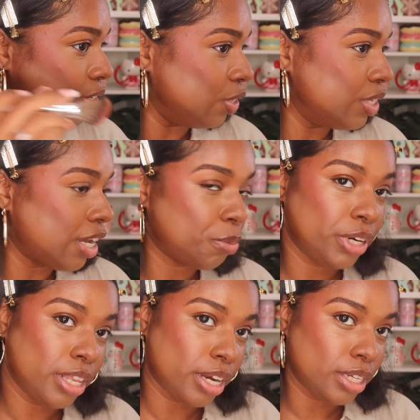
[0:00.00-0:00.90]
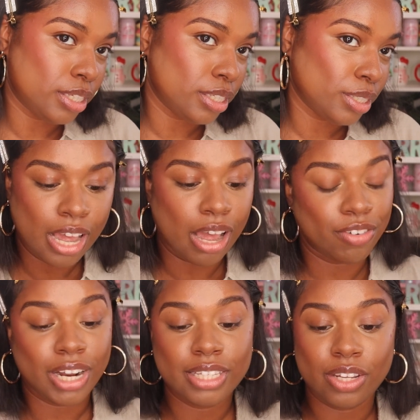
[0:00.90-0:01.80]
Do you see how pretty that is? I
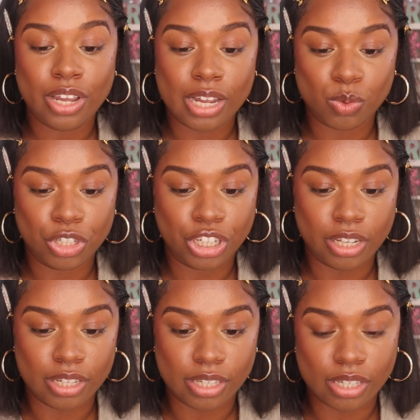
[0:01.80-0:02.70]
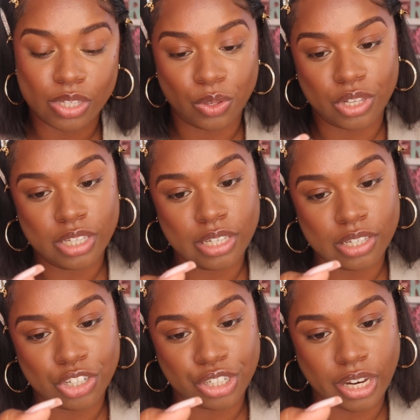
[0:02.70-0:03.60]
forgot to tell you guys what shade this is. So this is
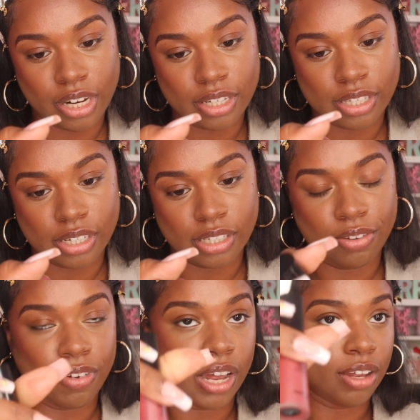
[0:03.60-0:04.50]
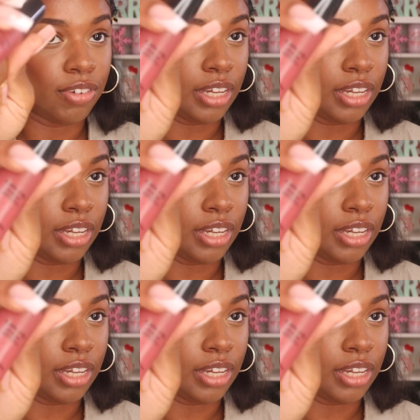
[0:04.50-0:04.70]
the shade 65